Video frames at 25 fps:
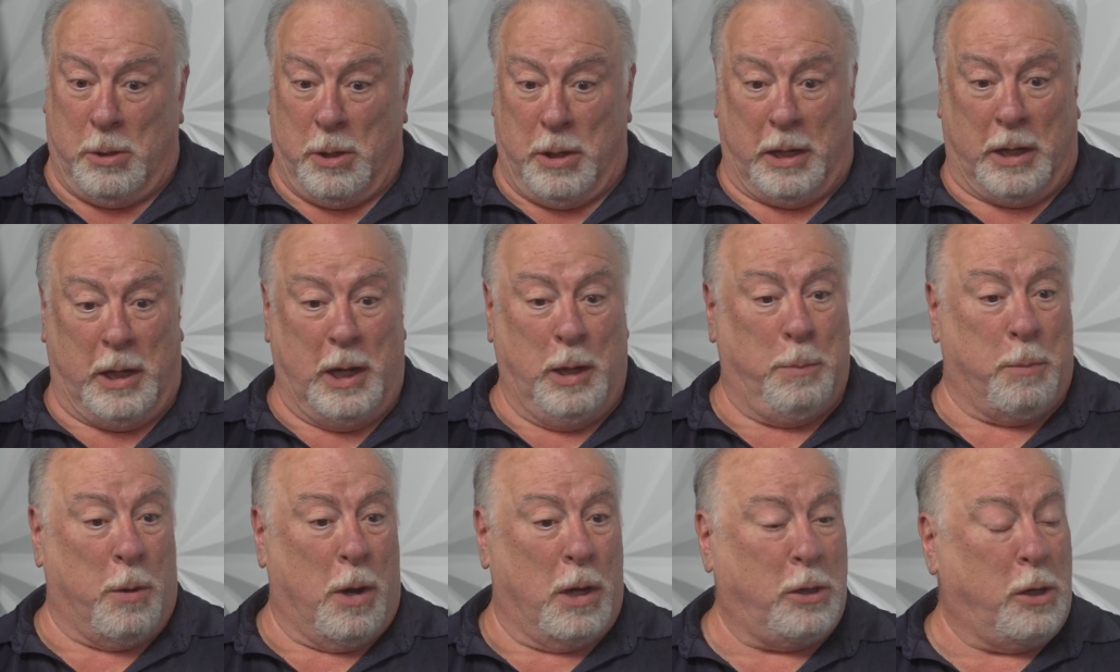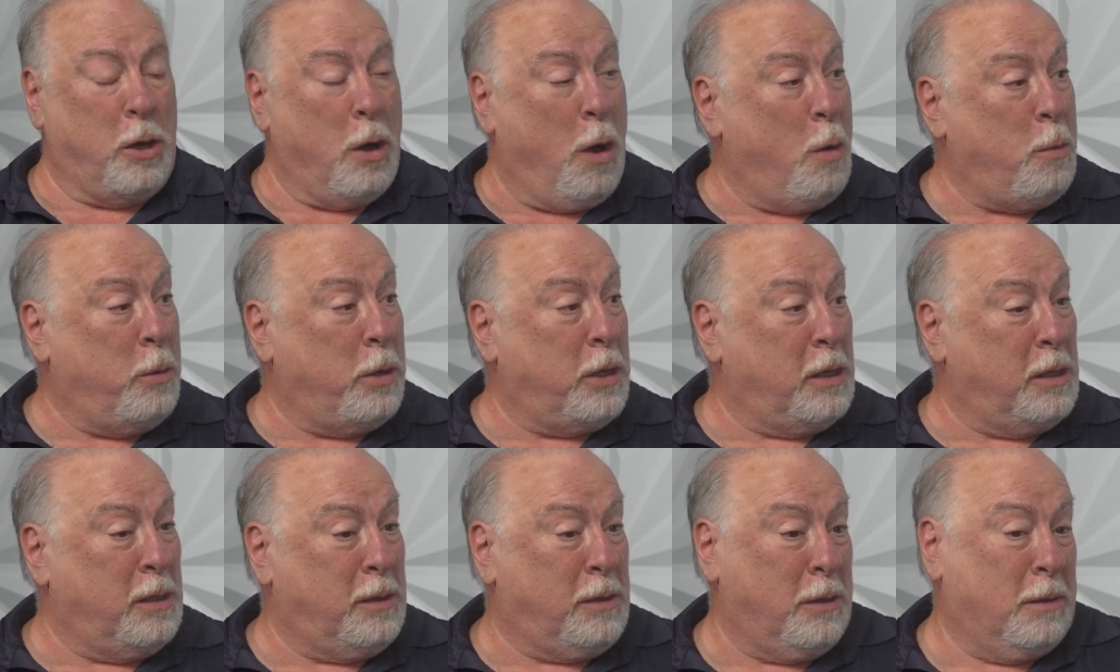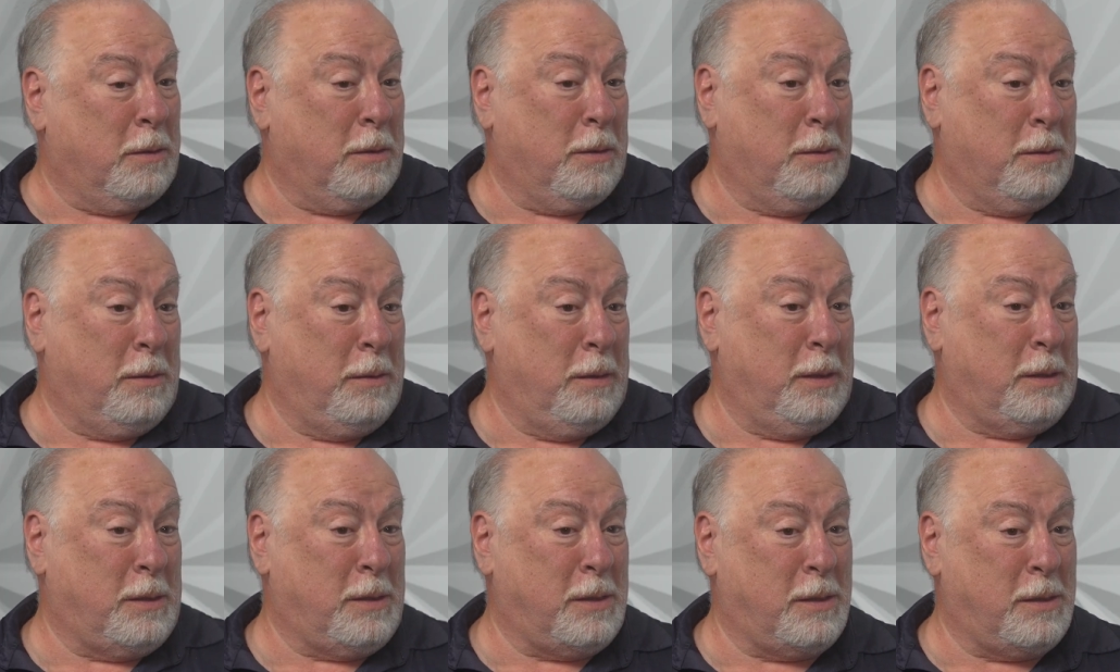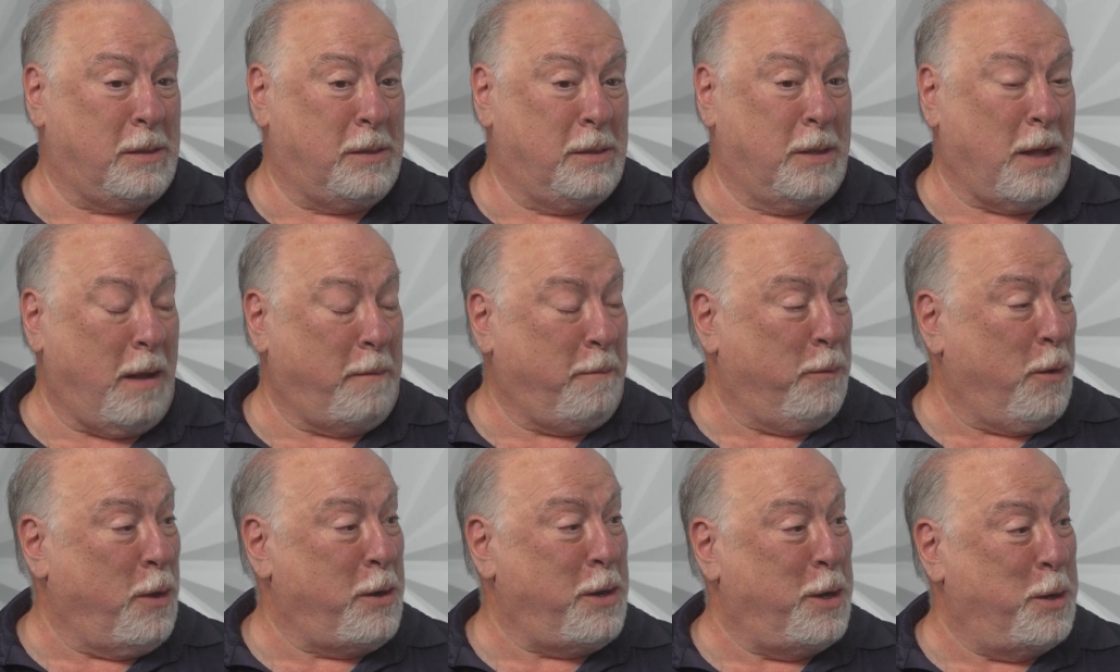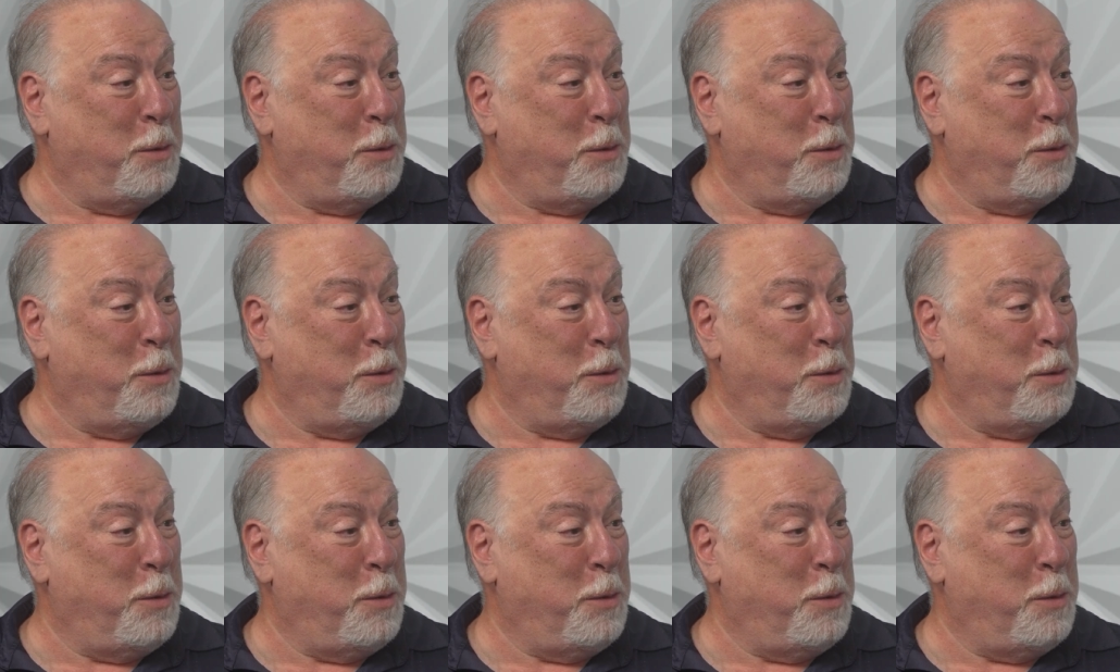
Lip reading: going to keep on going until it's not fun